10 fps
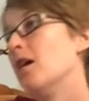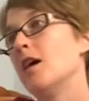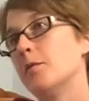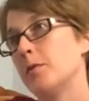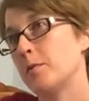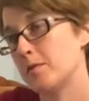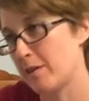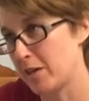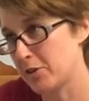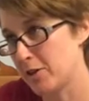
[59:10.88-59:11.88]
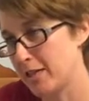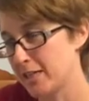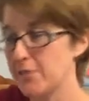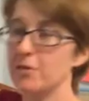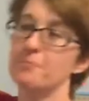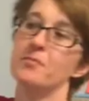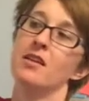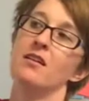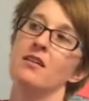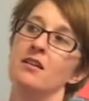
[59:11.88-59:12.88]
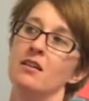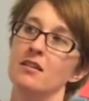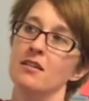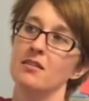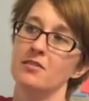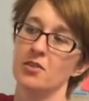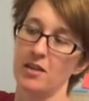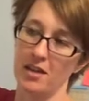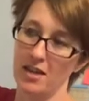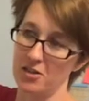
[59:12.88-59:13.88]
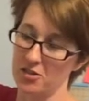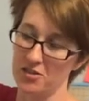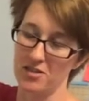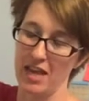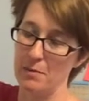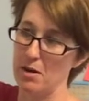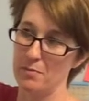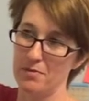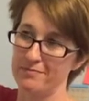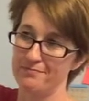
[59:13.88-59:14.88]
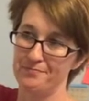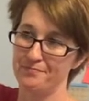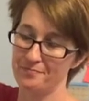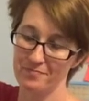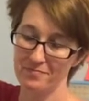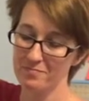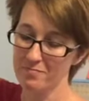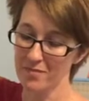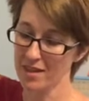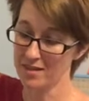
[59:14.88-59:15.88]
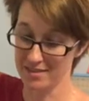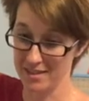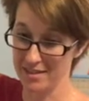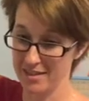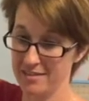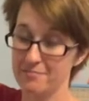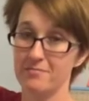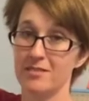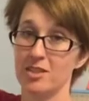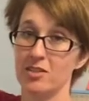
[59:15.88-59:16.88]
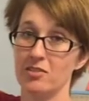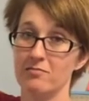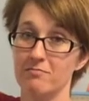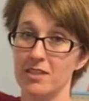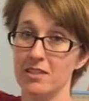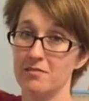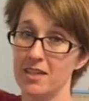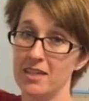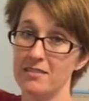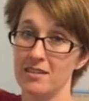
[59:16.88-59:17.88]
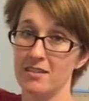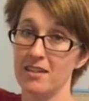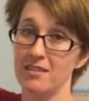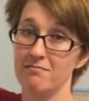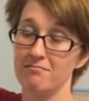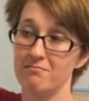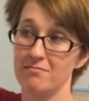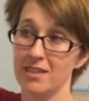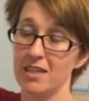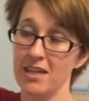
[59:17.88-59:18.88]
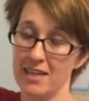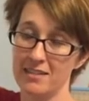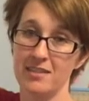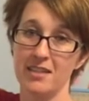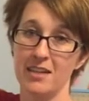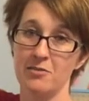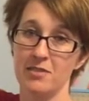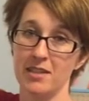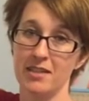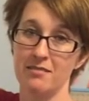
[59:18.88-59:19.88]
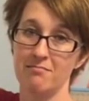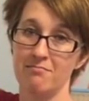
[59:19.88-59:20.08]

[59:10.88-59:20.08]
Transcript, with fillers: and we've been potty training David. So that kind of just came up on Sunday. So he did fine Sunday. An accident outside.